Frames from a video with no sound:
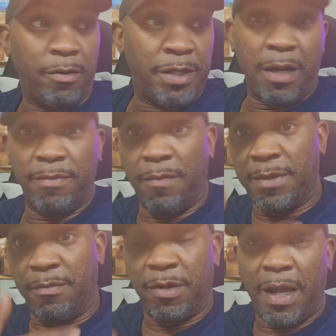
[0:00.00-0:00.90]
You see them,
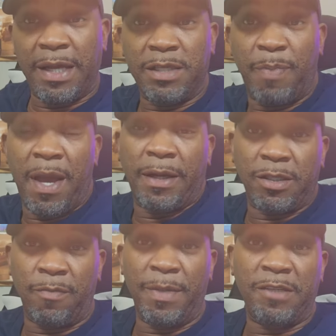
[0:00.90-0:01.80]
them, them look like
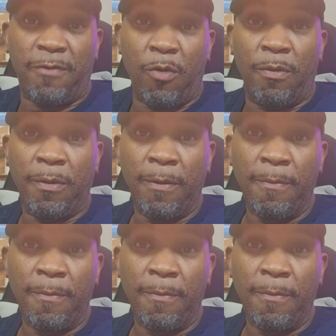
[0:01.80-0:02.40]
Hispanics, so mixed folk.